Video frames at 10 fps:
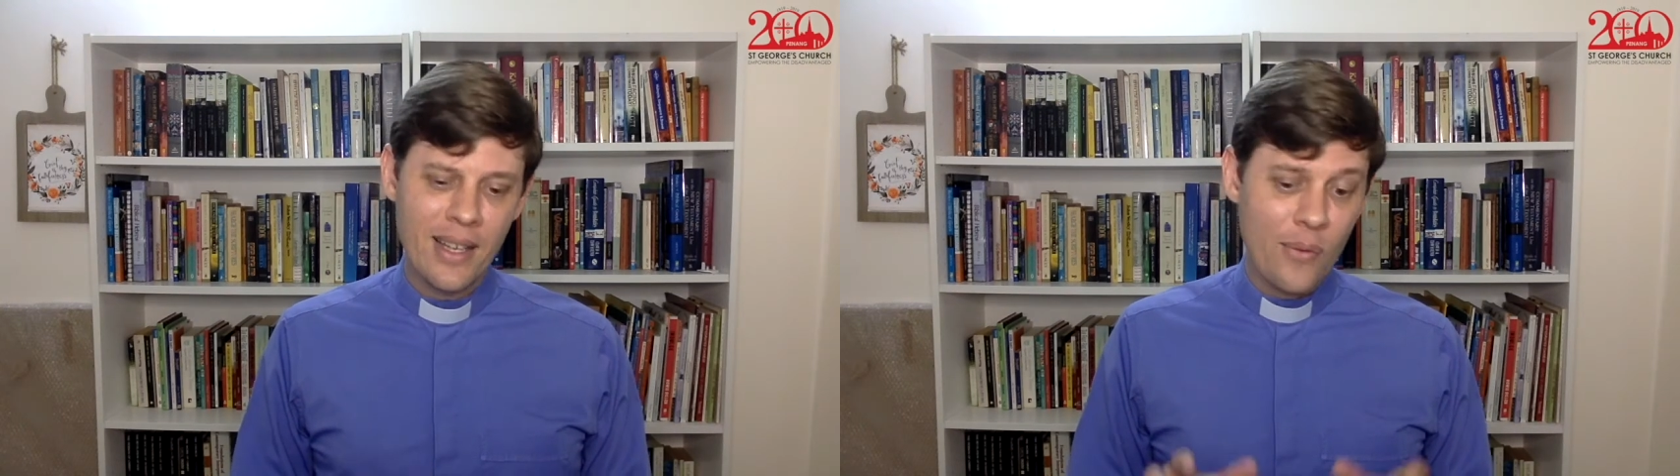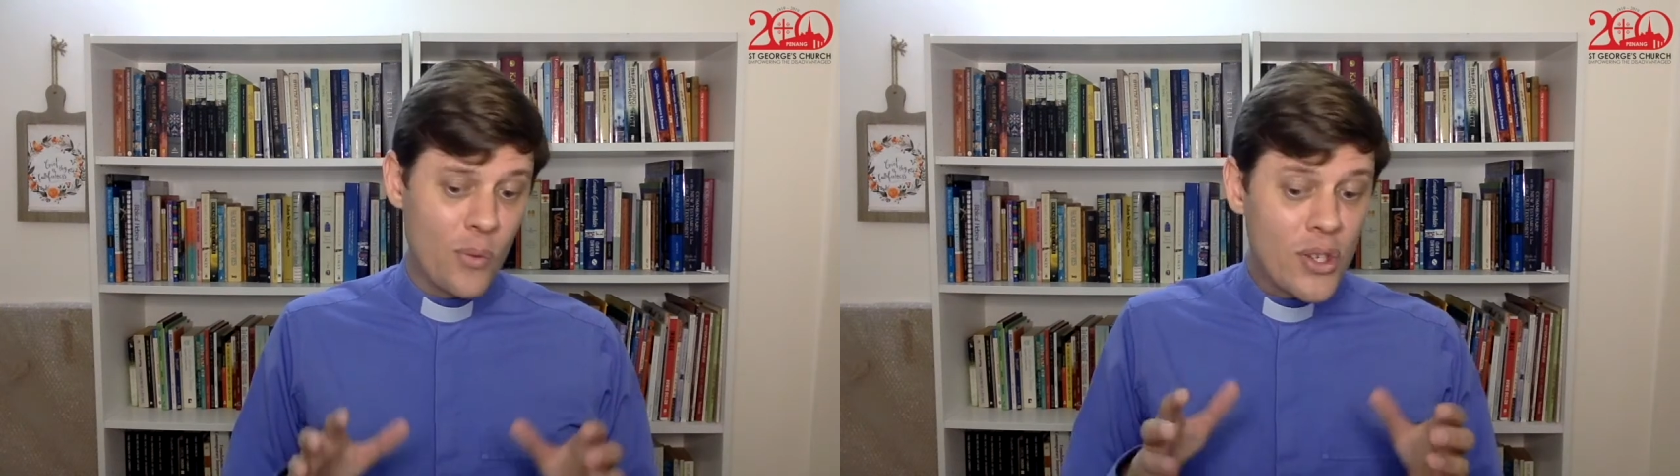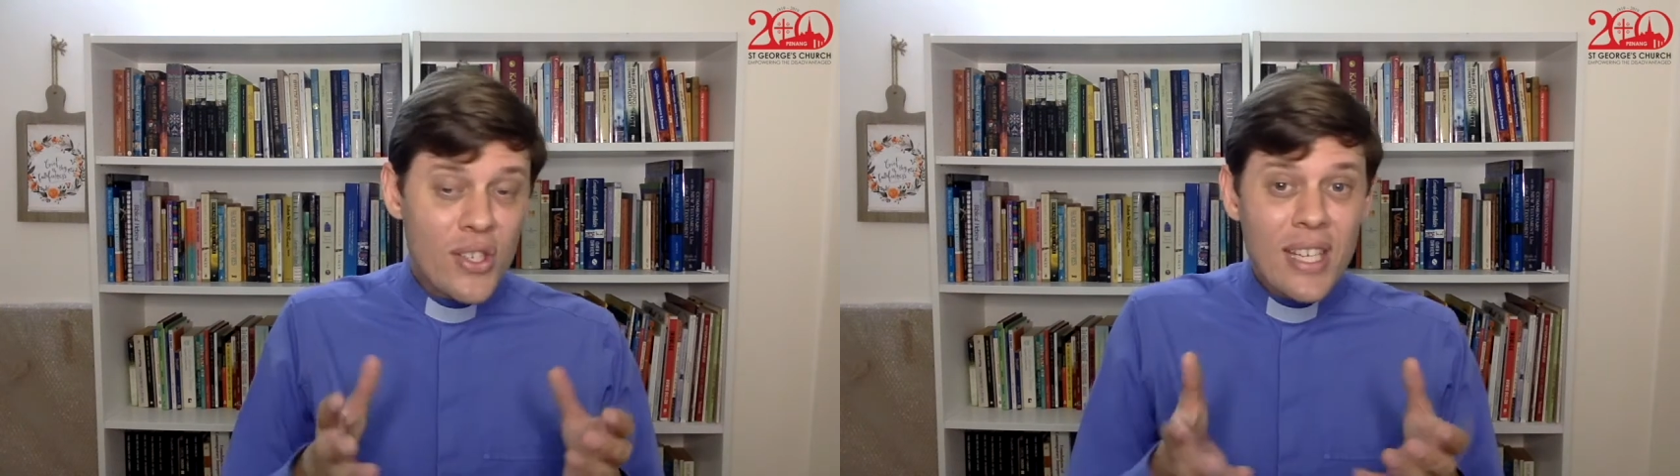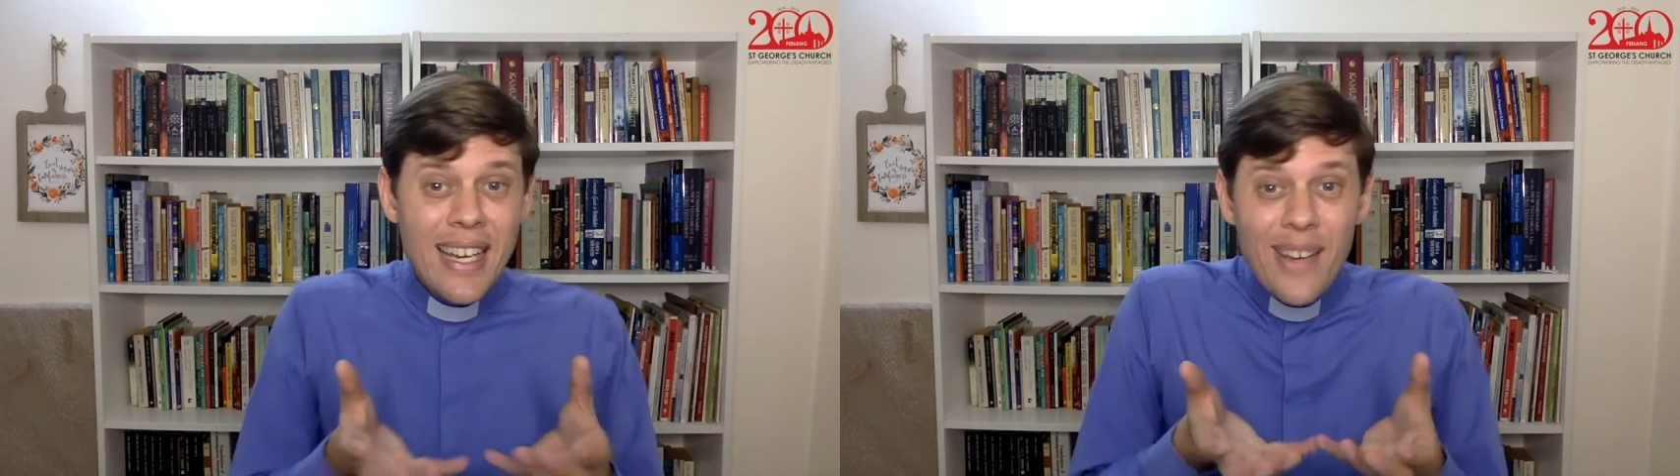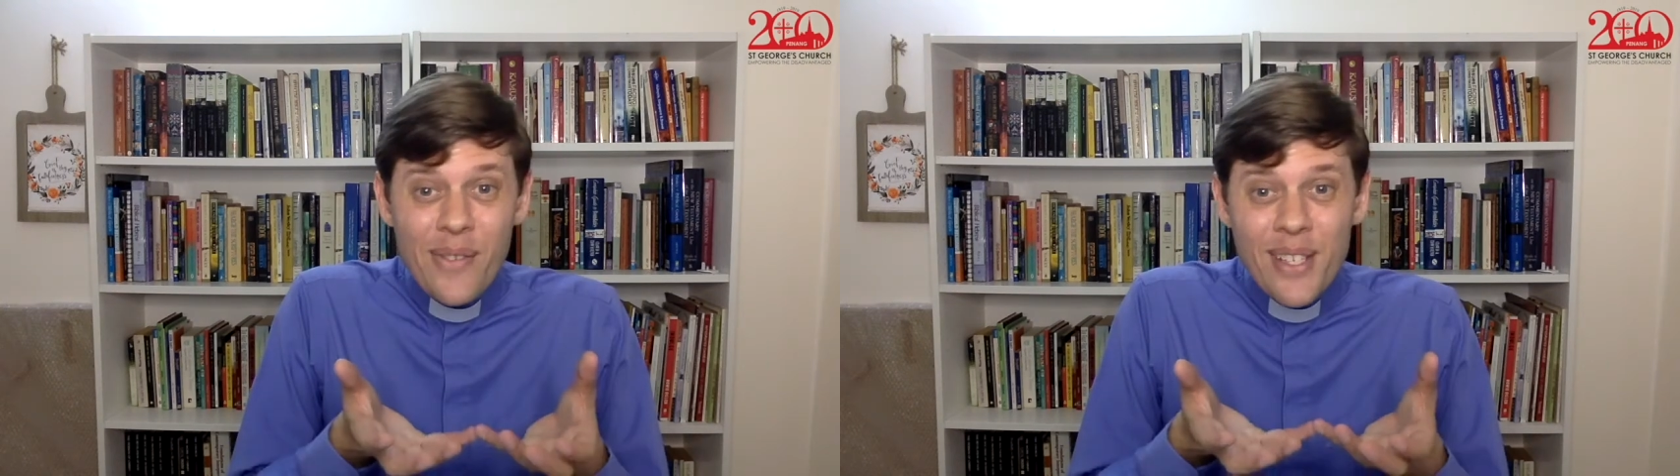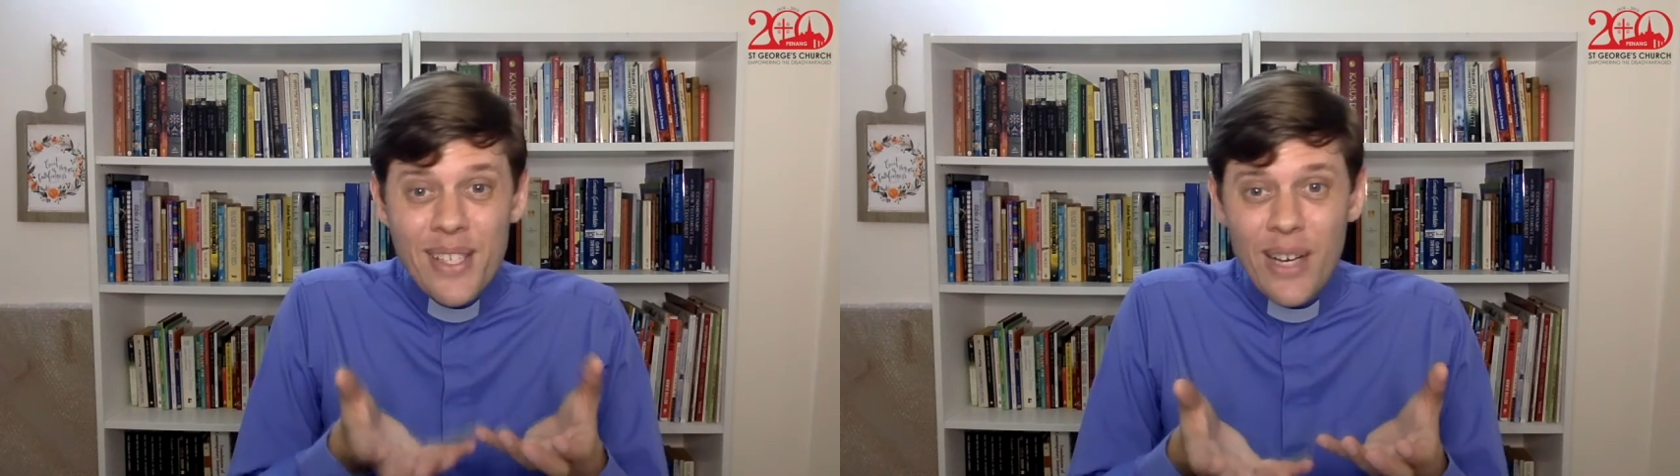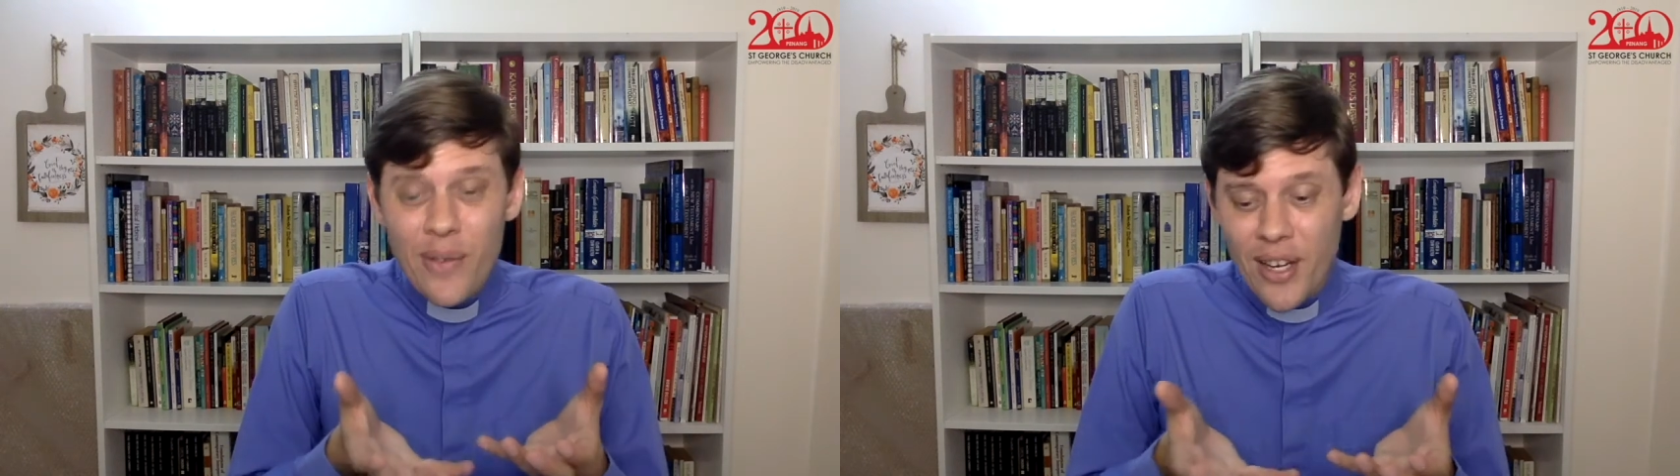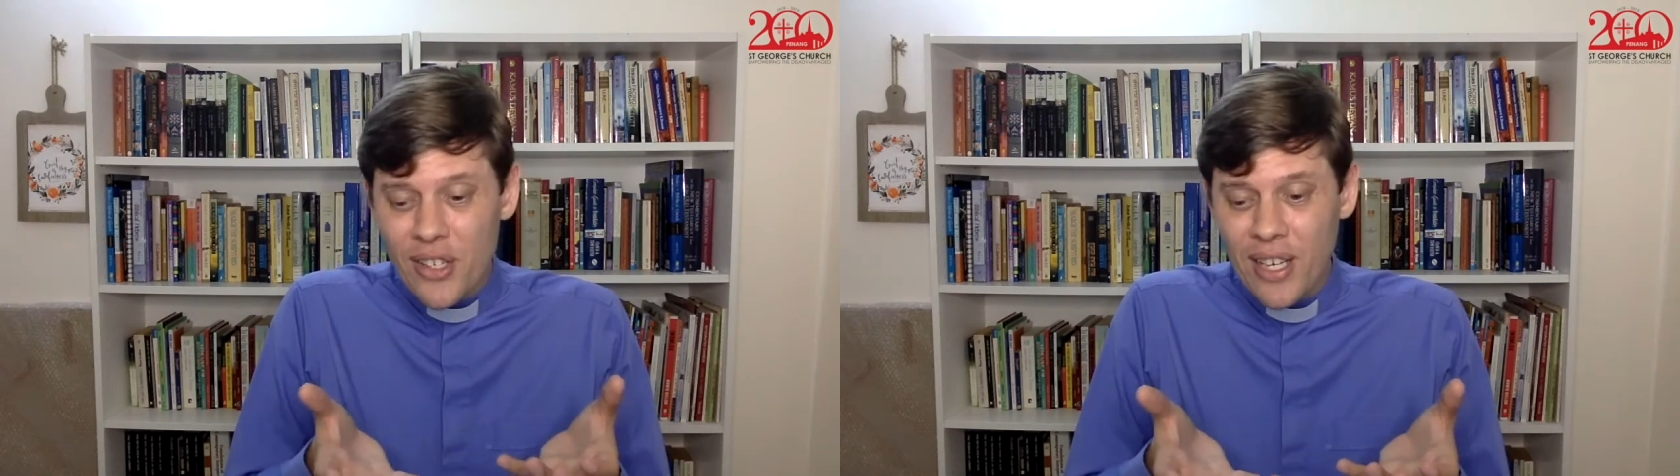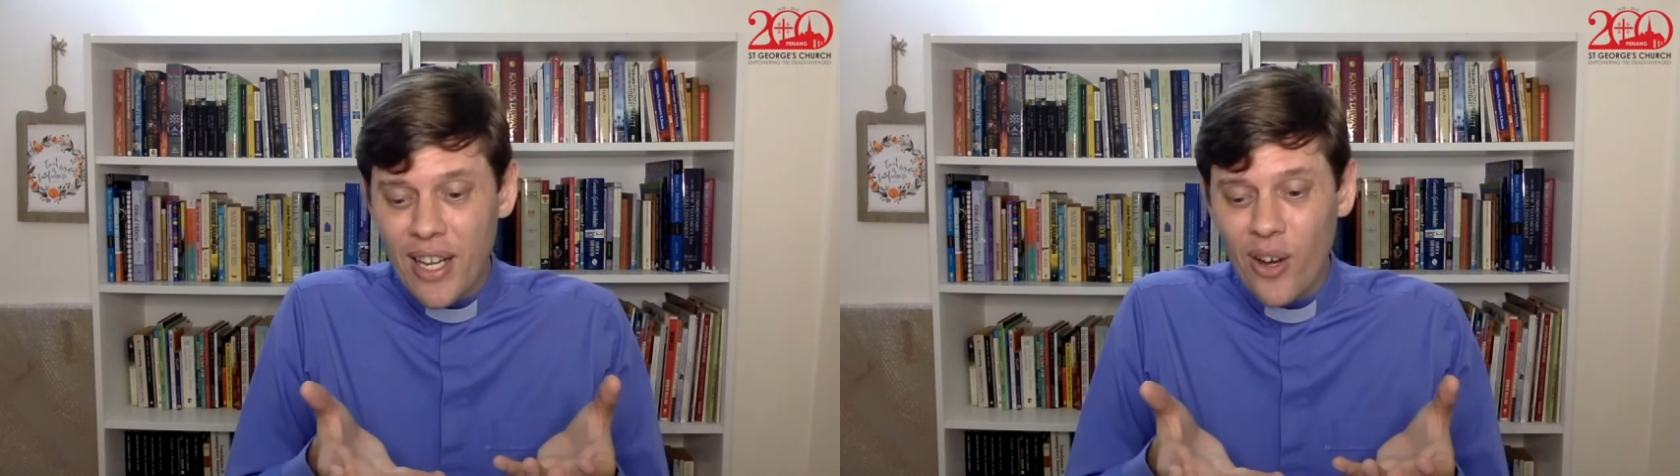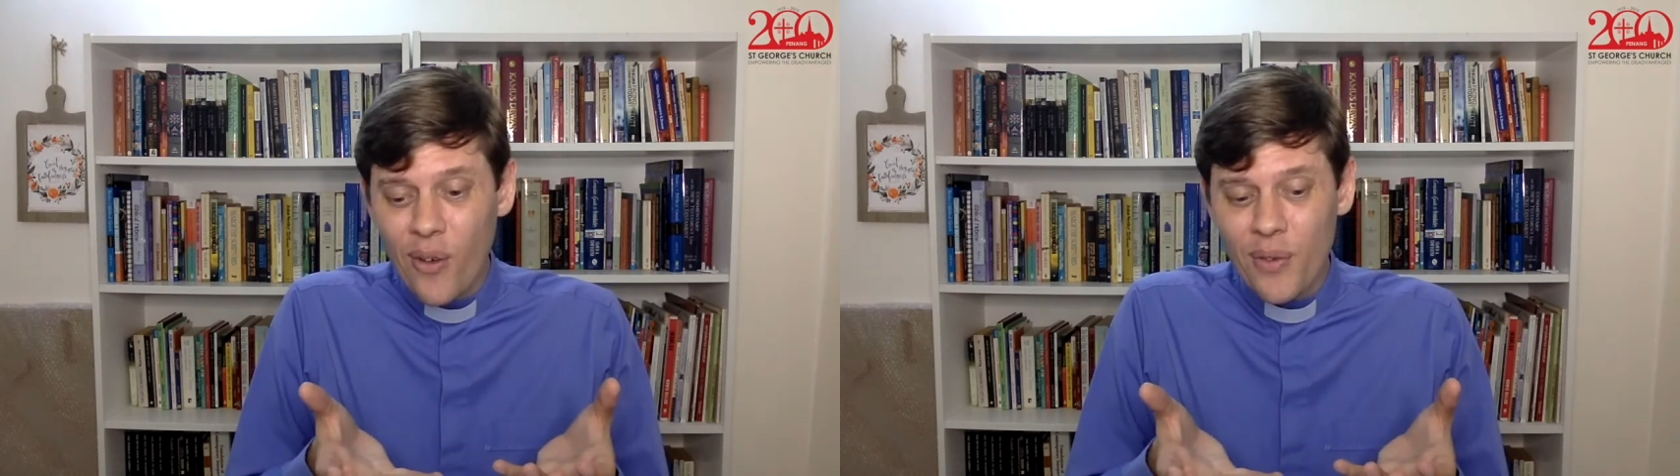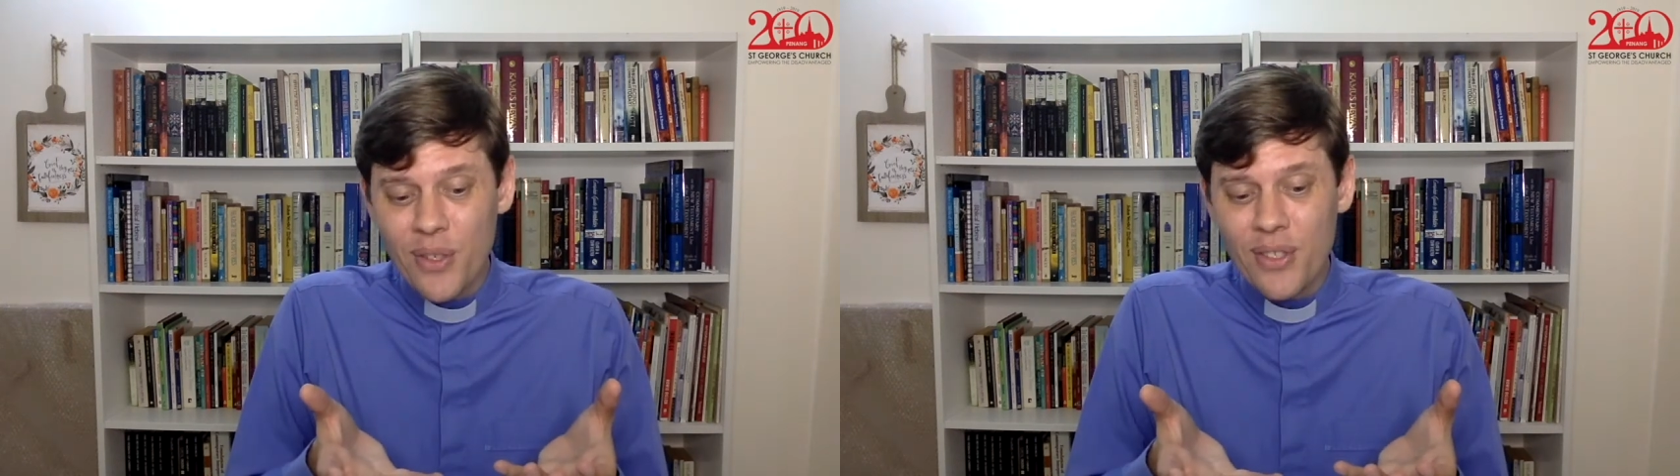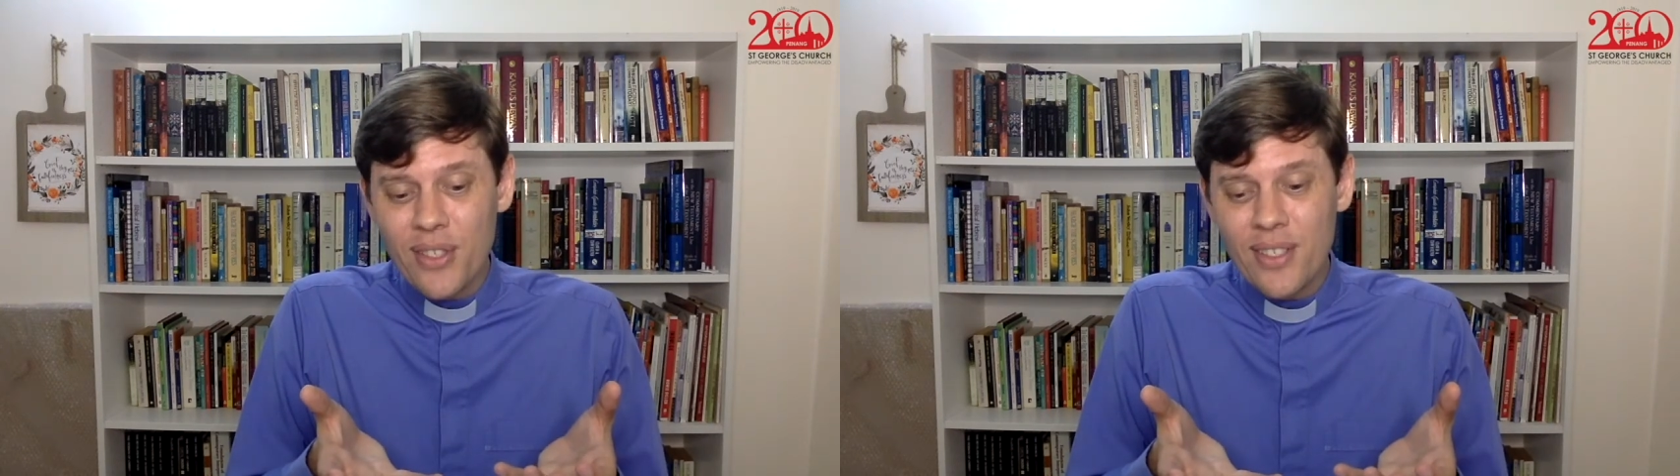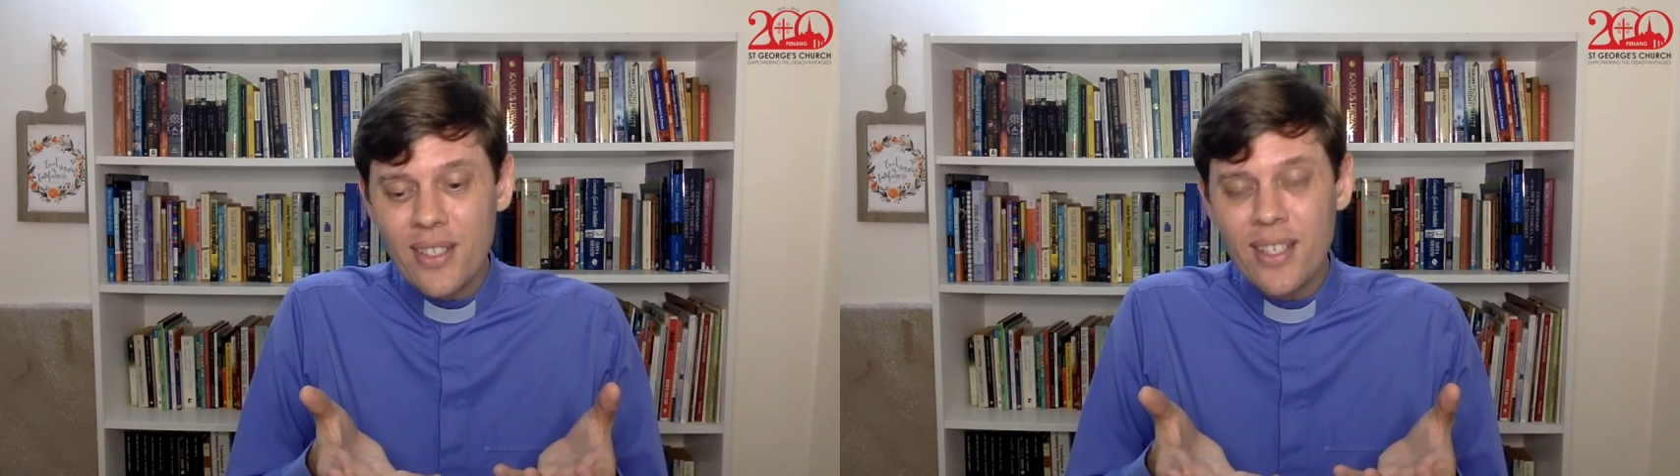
Receive the salvation he offers.